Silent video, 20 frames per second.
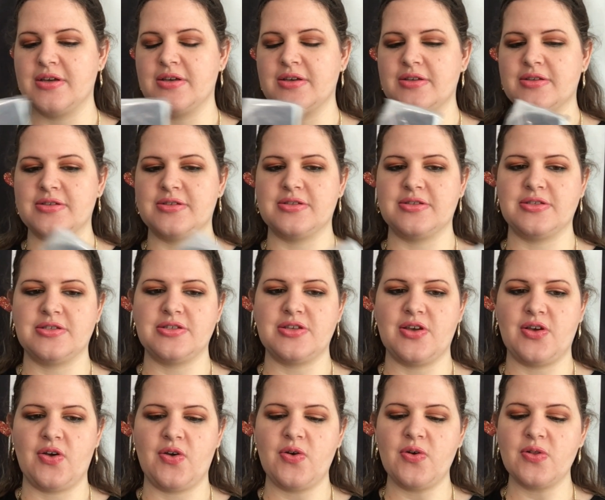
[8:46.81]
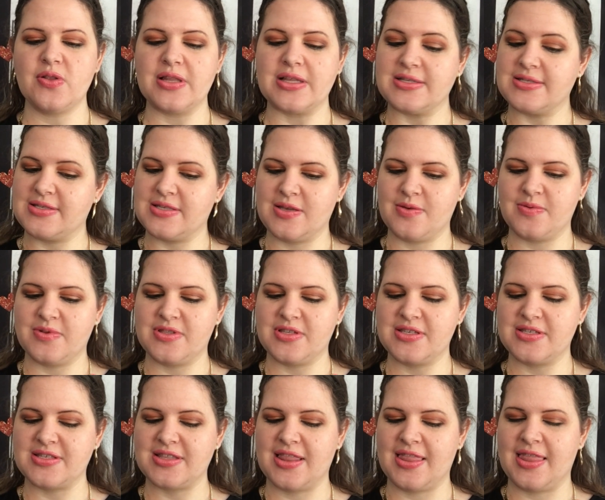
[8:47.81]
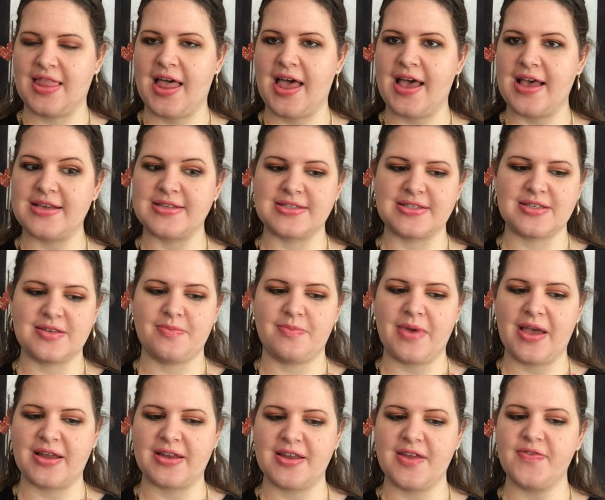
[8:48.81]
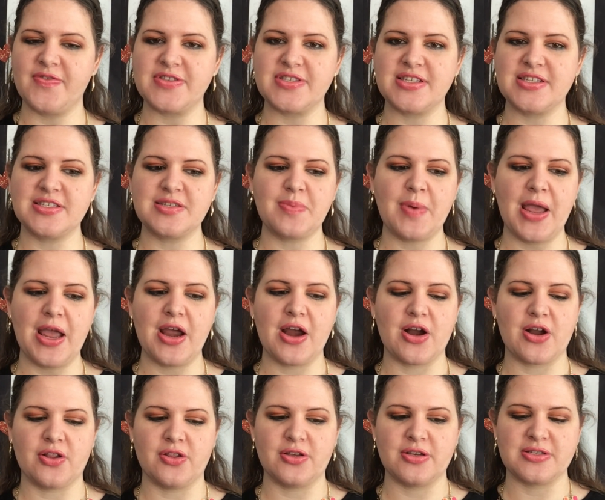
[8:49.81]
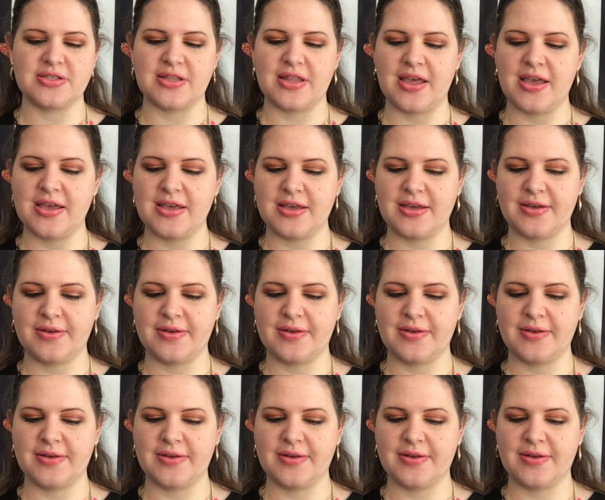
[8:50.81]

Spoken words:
So let's see what this last magnificent pair looks like.